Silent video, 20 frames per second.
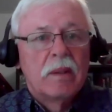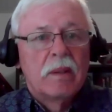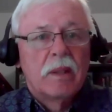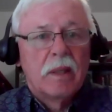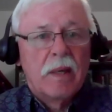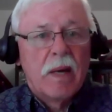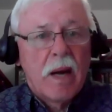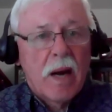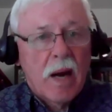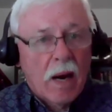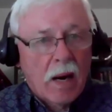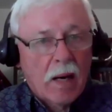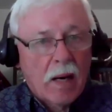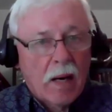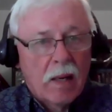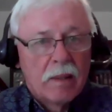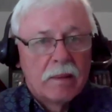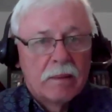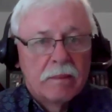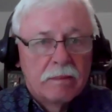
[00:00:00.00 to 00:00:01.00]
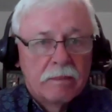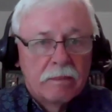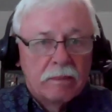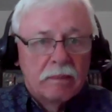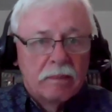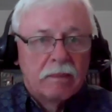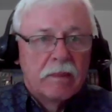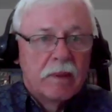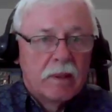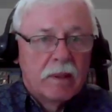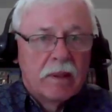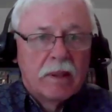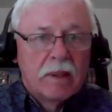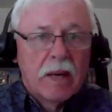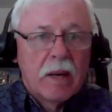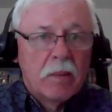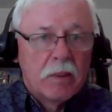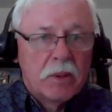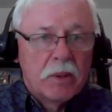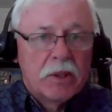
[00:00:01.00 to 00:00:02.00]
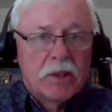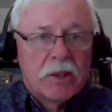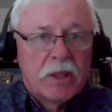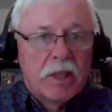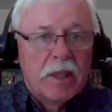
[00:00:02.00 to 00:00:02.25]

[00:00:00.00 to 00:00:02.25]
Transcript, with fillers: The Tanakh, that which is